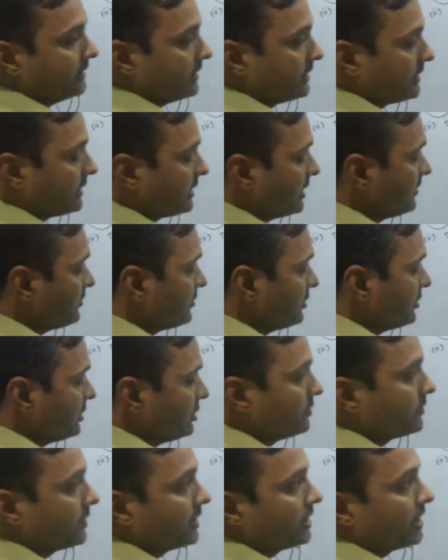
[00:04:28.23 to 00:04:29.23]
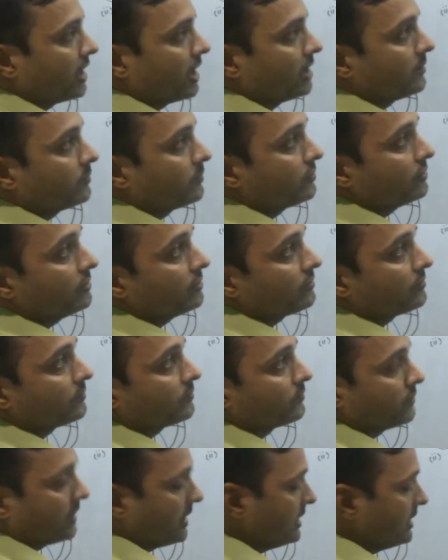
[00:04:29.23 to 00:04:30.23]
cells produced by
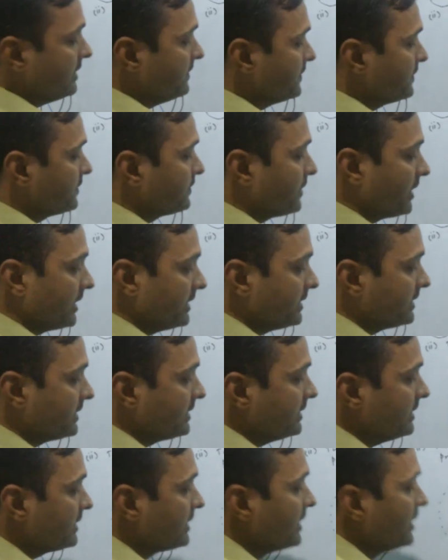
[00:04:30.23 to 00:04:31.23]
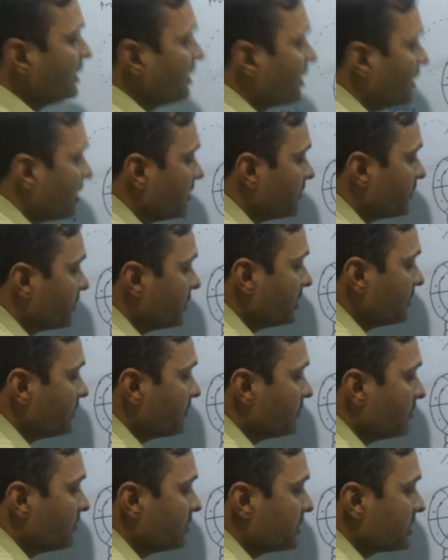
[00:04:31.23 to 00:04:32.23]
hypophysis, upper
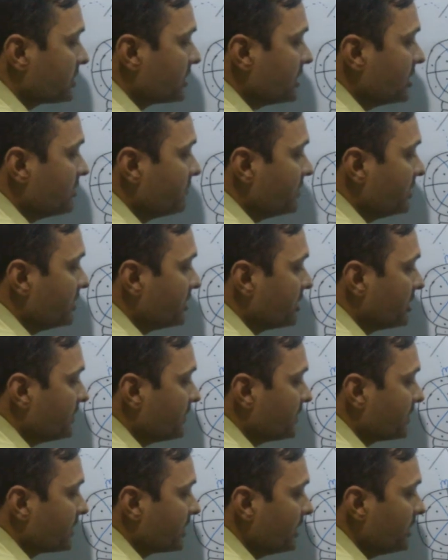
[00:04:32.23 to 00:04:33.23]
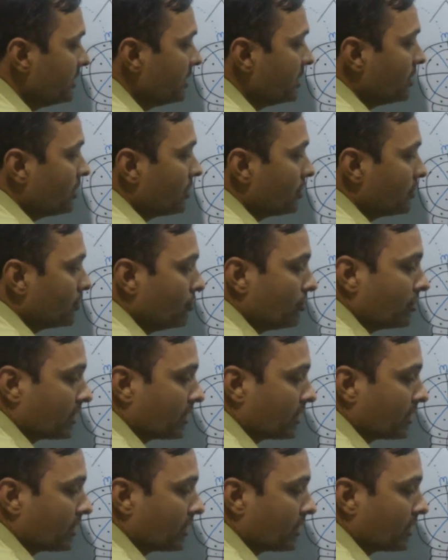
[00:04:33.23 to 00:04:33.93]
4 cells will give rise root